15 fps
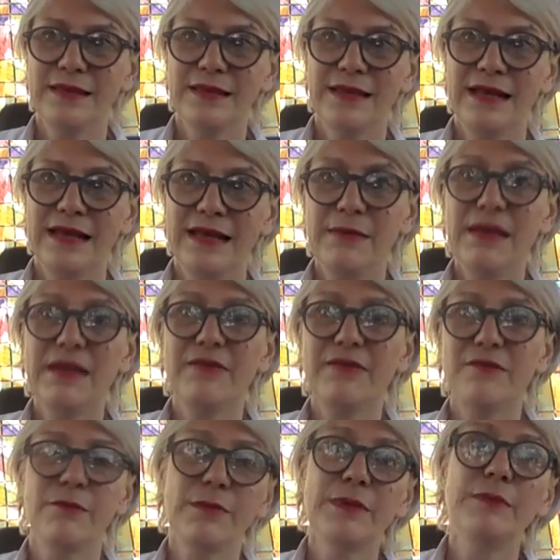
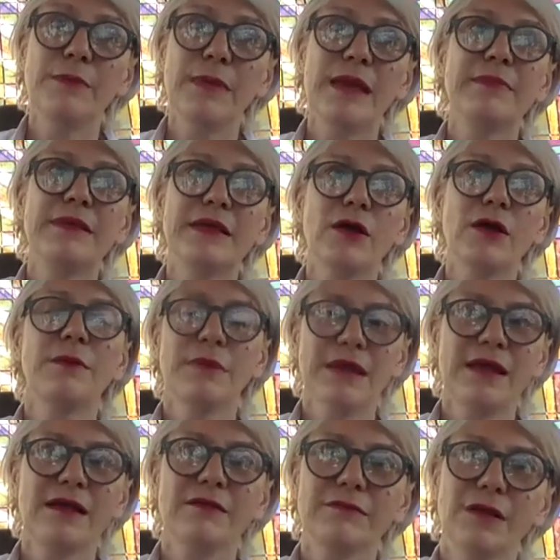we may be going,
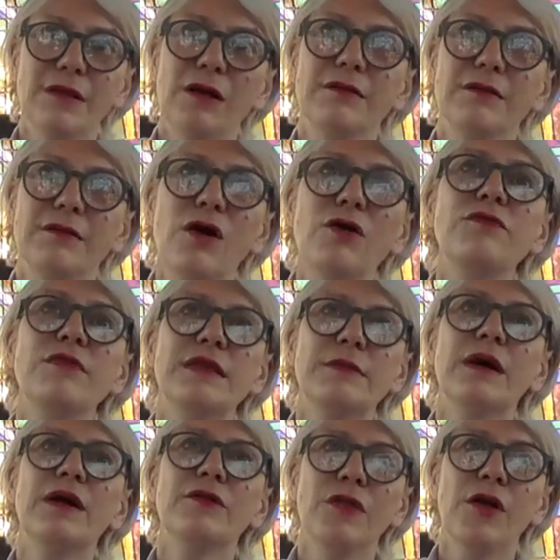but hopefully
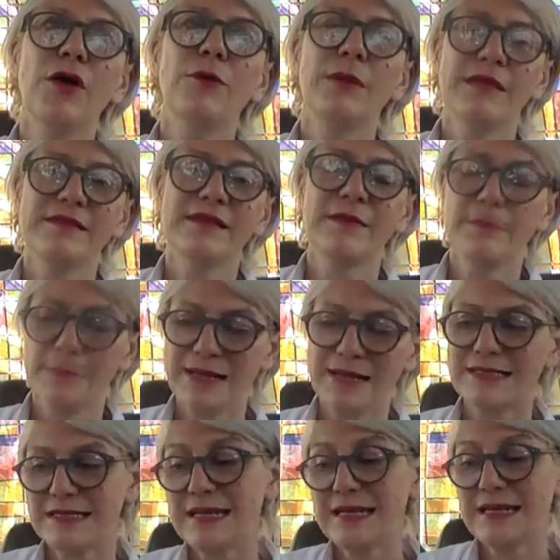we'll know by the time
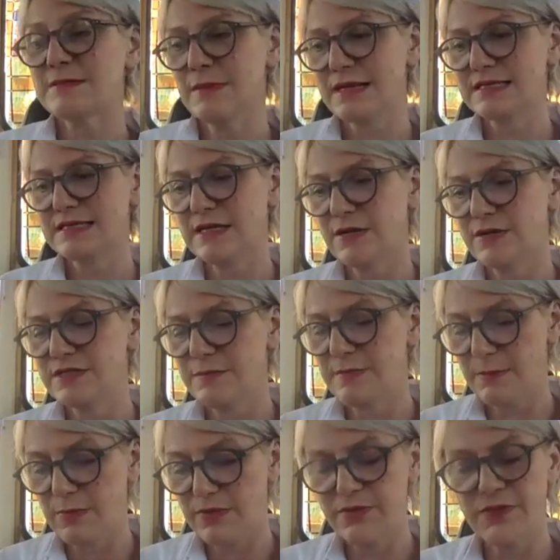the next magazine goes to
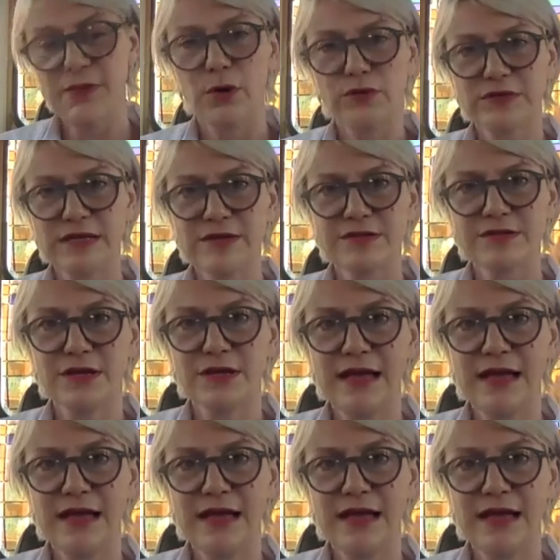bed whether the lockdown's going to